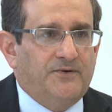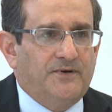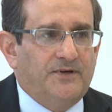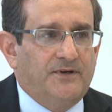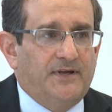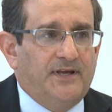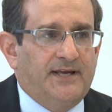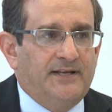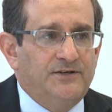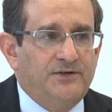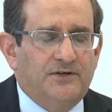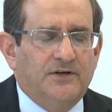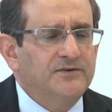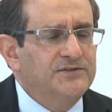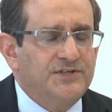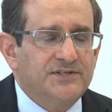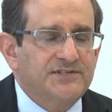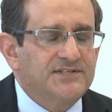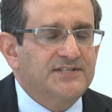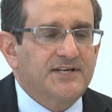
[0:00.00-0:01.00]
You, and you don't
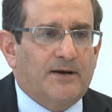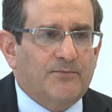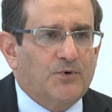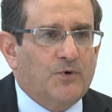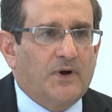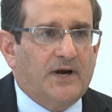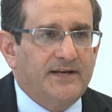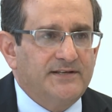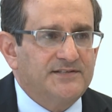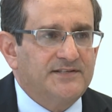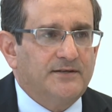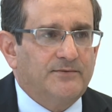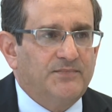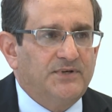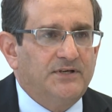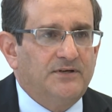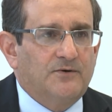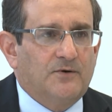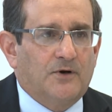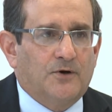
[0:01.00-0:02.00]
just summarize them
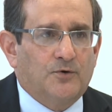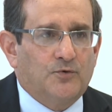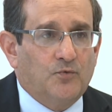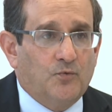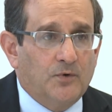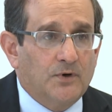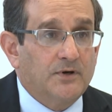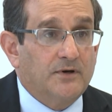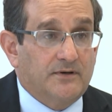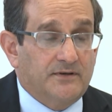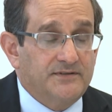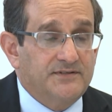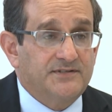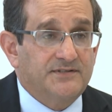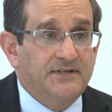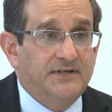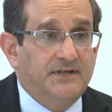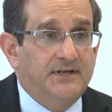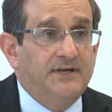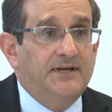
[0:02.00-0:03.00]
in your own
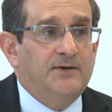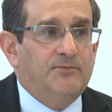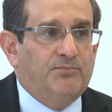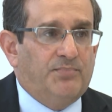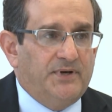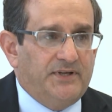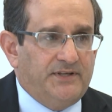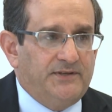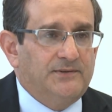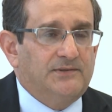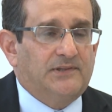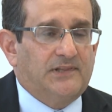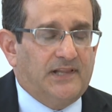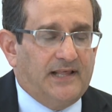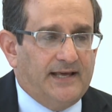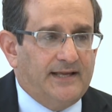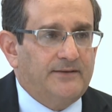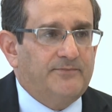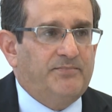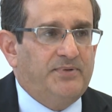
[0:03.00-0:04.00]
words but you
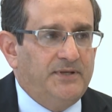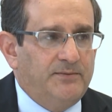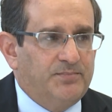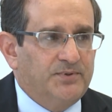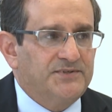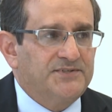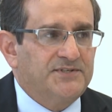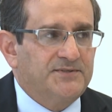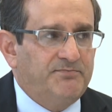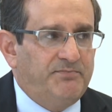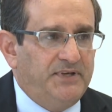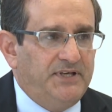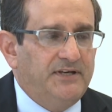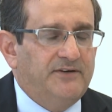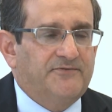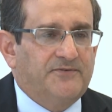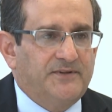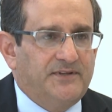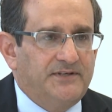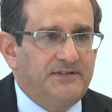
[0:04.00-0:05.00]
let people
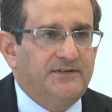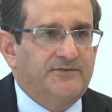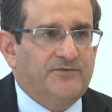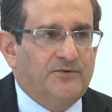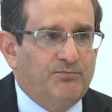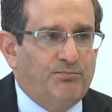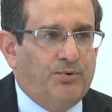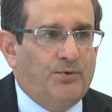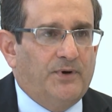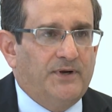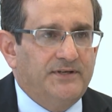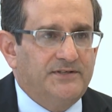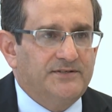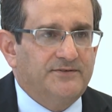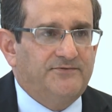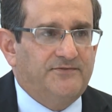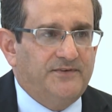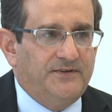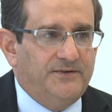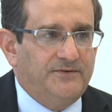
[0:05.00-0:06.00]
speak for the different point
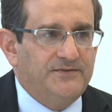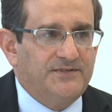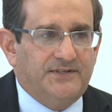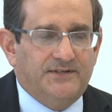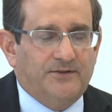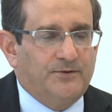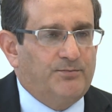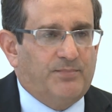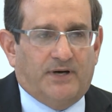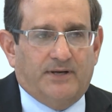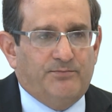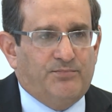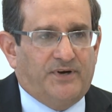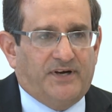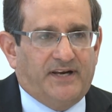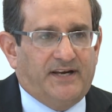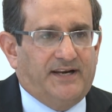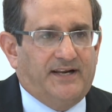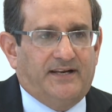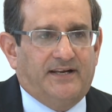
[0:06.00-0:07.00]
of views, either by
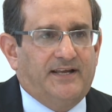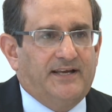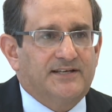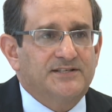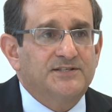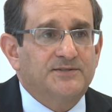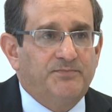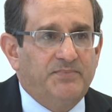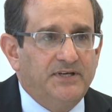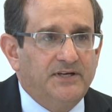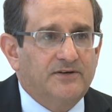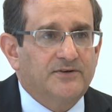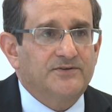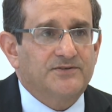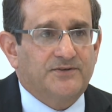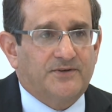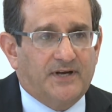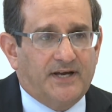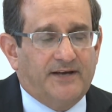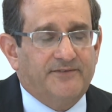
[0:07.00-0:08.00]
bringing in guest
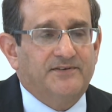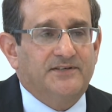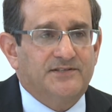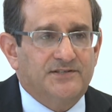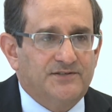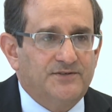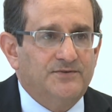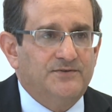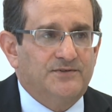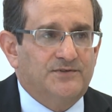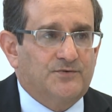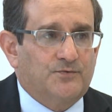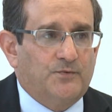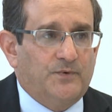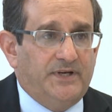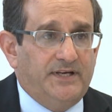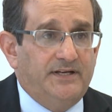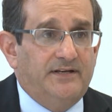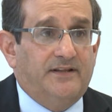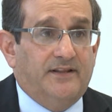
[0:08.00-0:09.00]
speakers or having students
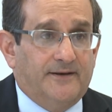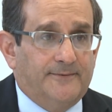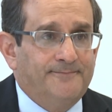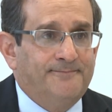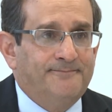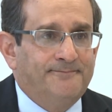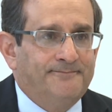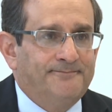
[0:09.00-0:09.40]
read them.